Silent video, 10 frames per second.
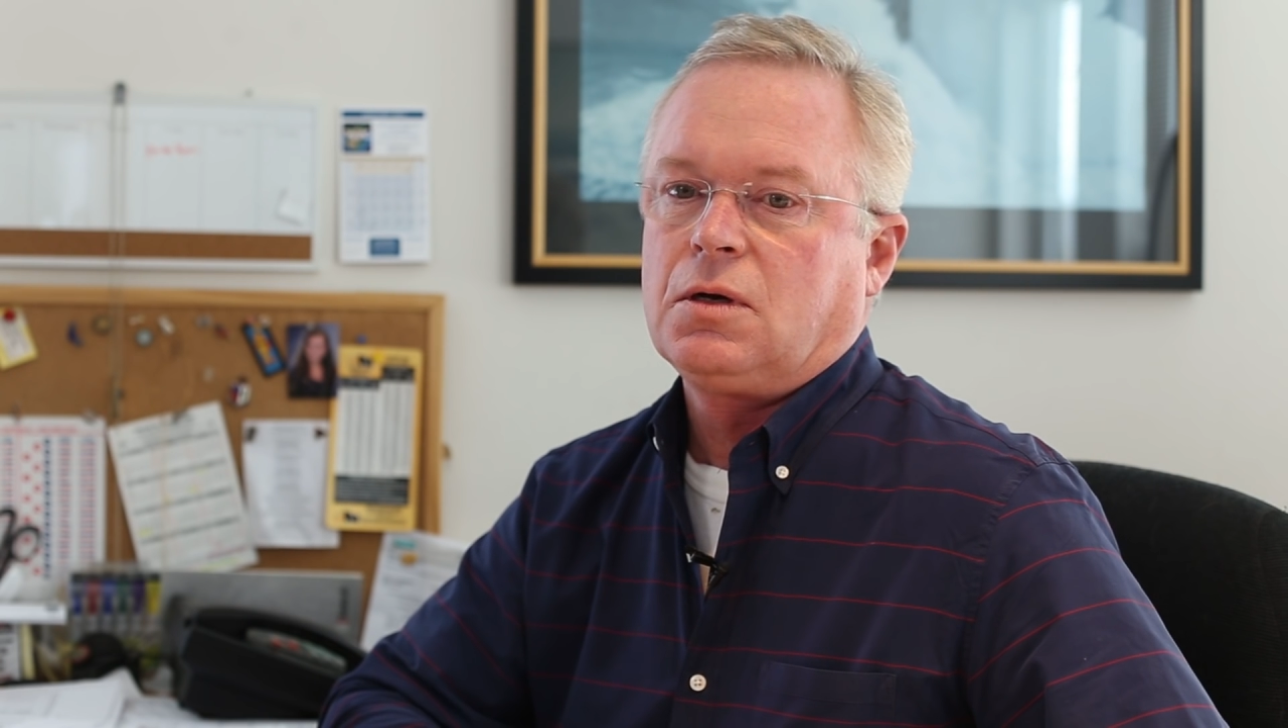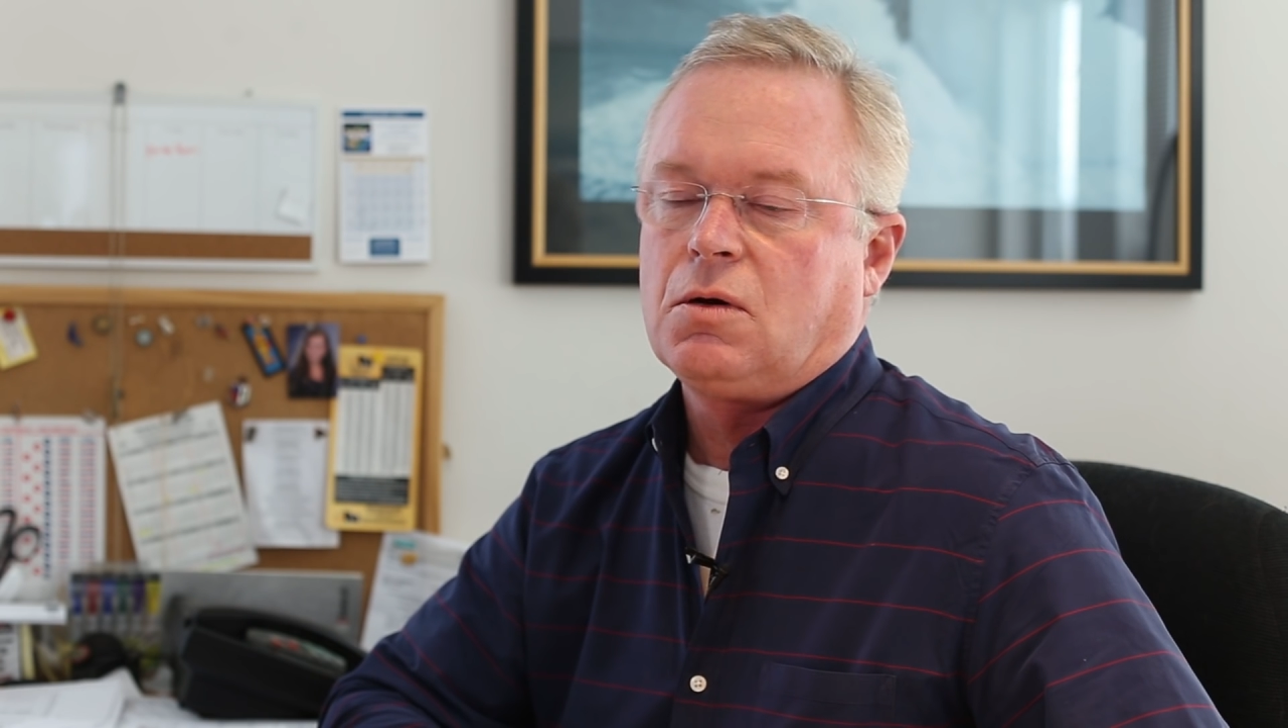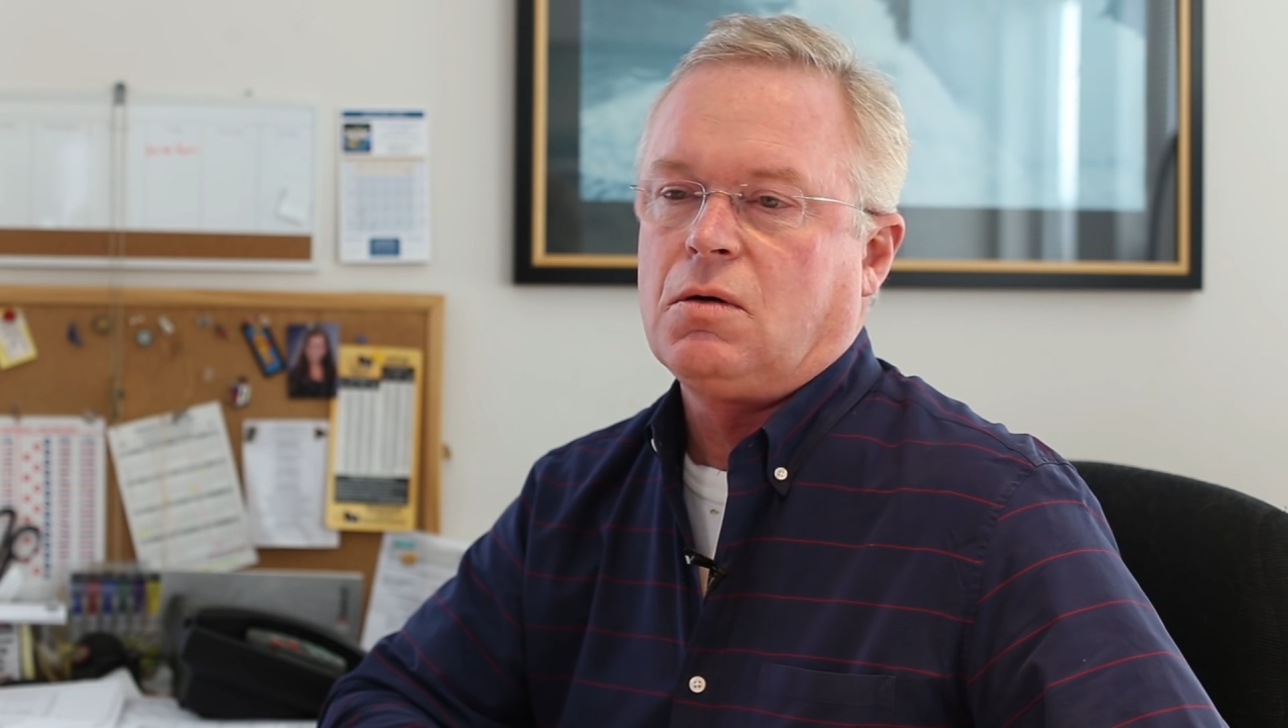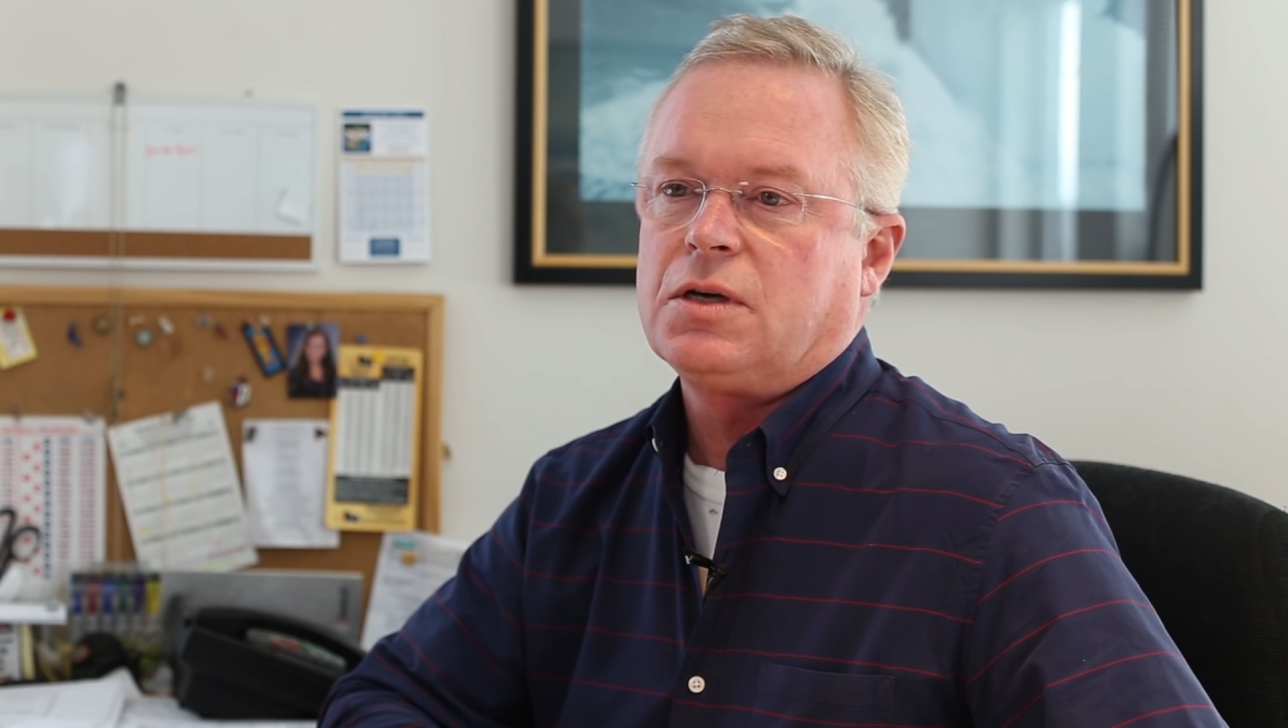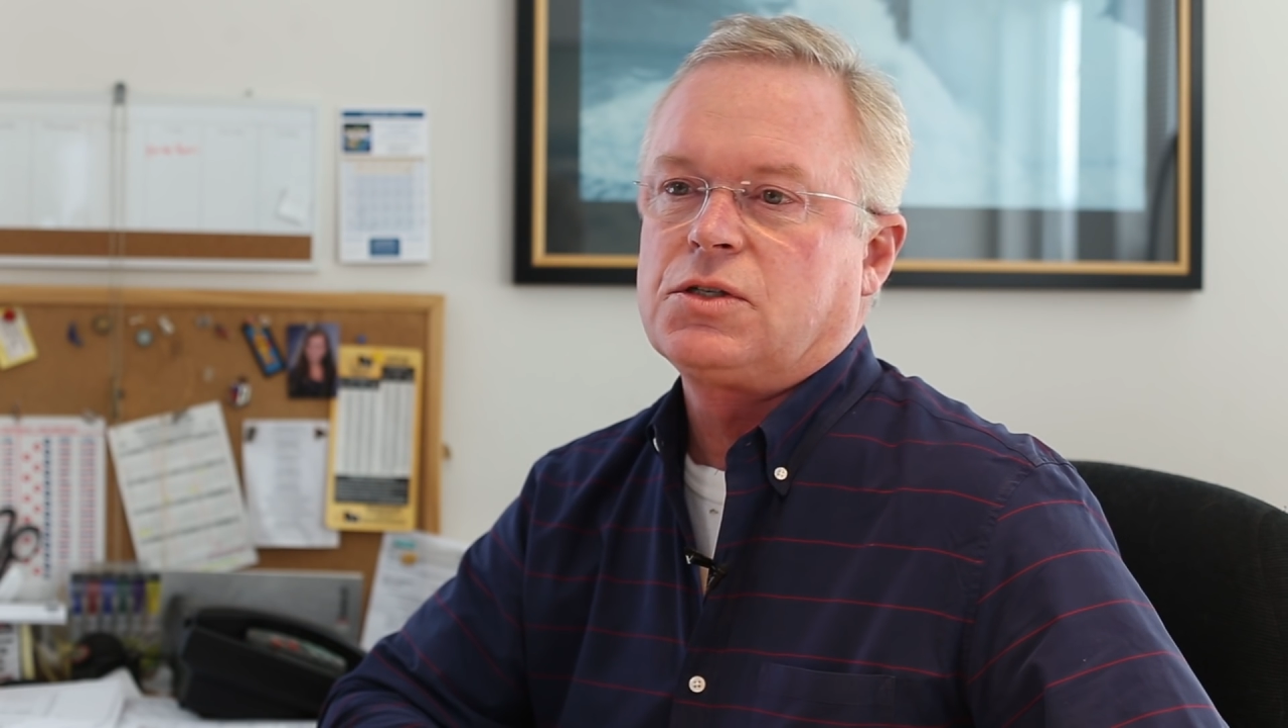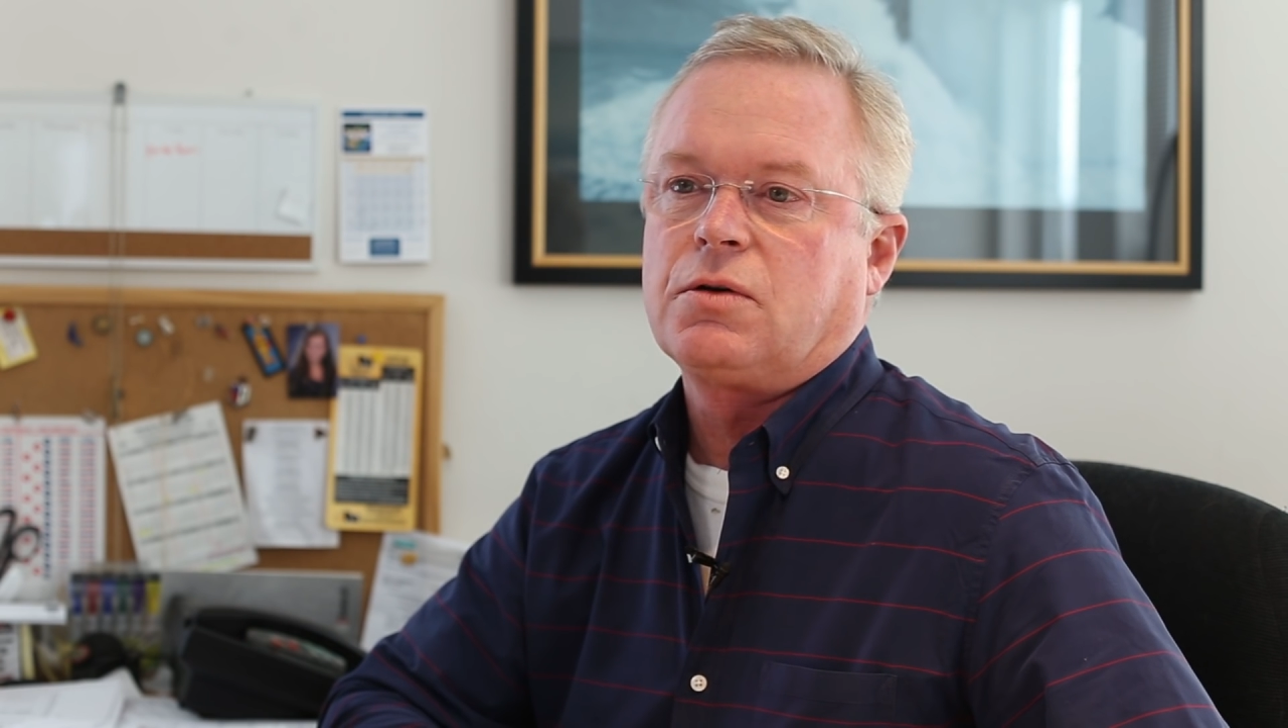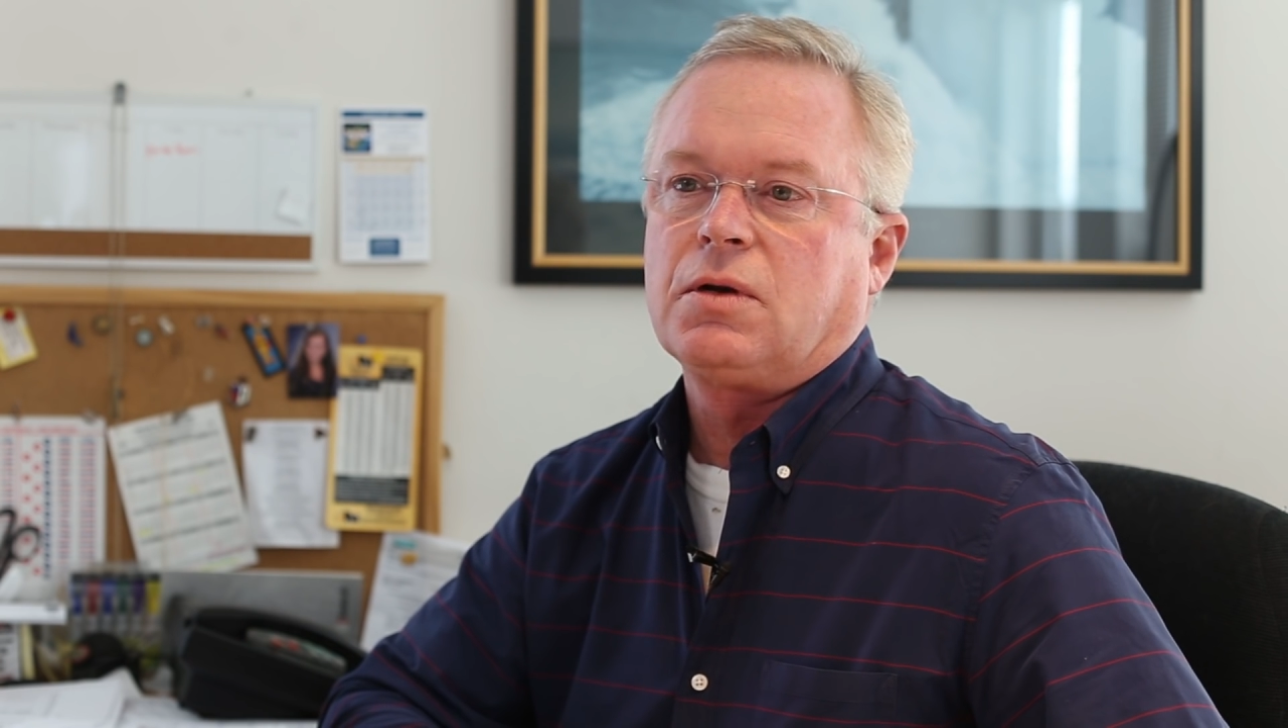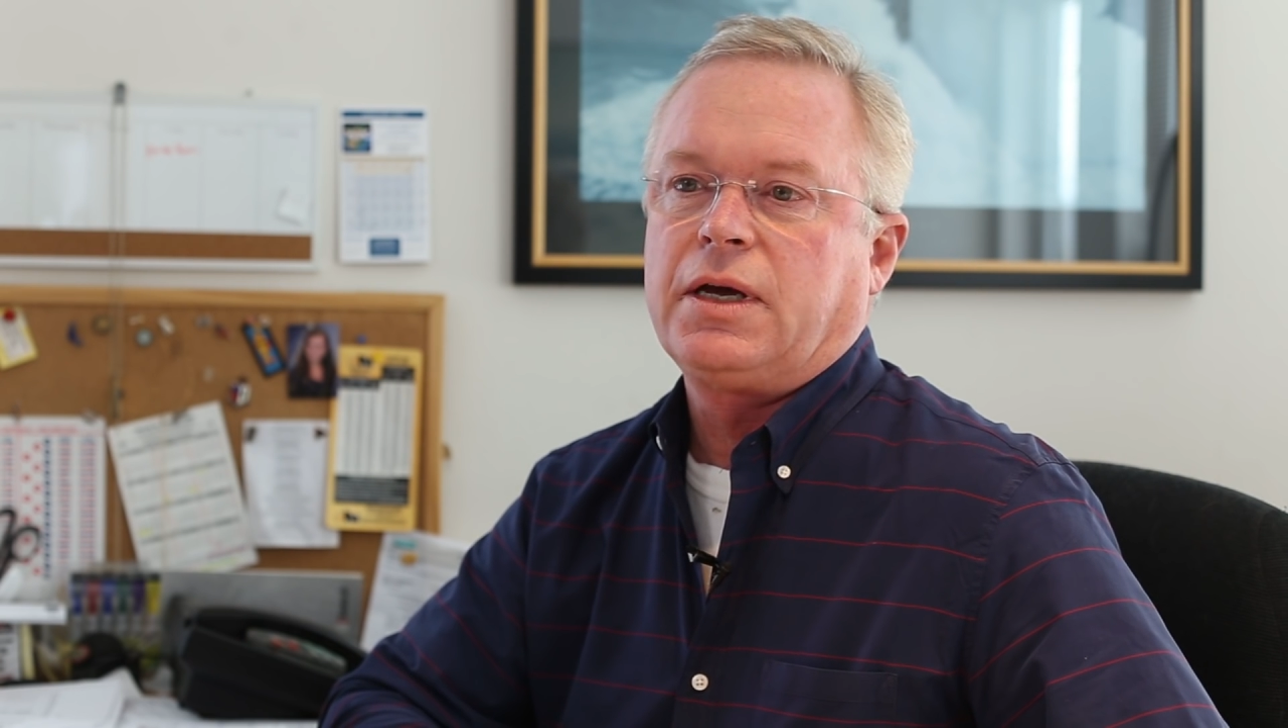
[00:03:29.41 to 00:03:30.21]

costs that